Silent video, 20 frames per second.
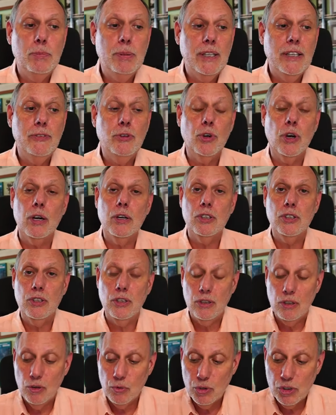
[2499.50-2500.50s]
believe you are
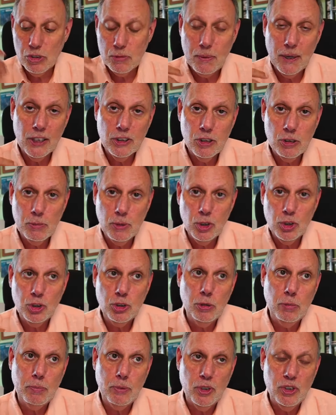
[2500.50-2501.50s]
responsible
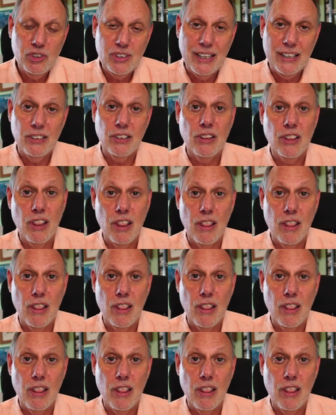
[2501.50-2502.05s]
to present